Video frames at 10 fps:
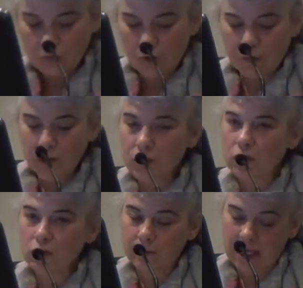
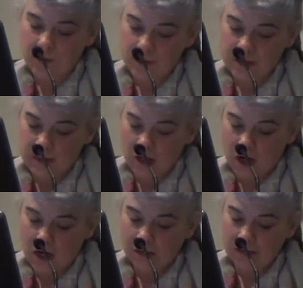Robert's two mantras
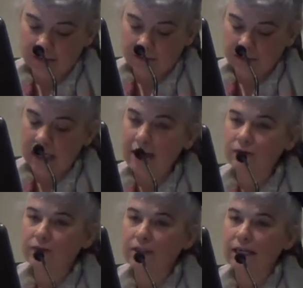are live
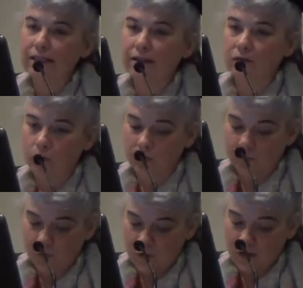life like never
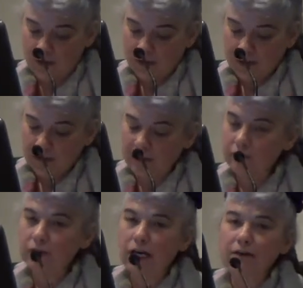before,
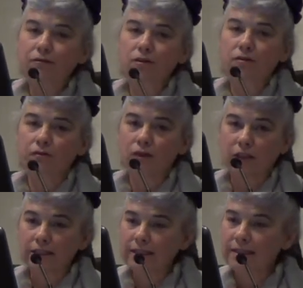live life to the
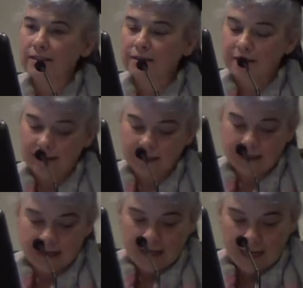fullest,
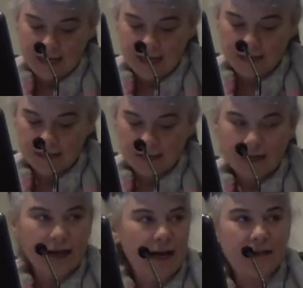and
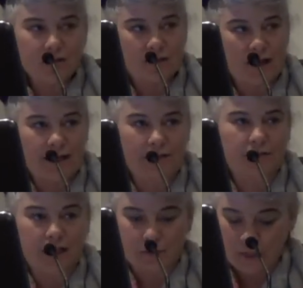I do not have
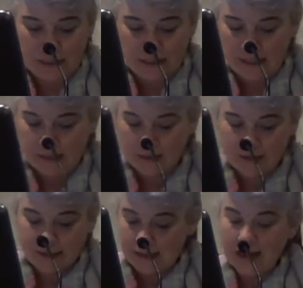time to die.
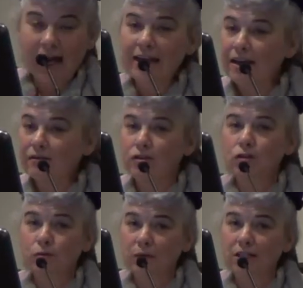I have
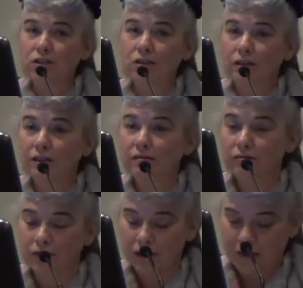too much to live
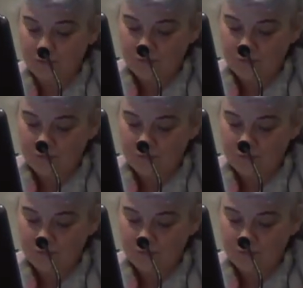for.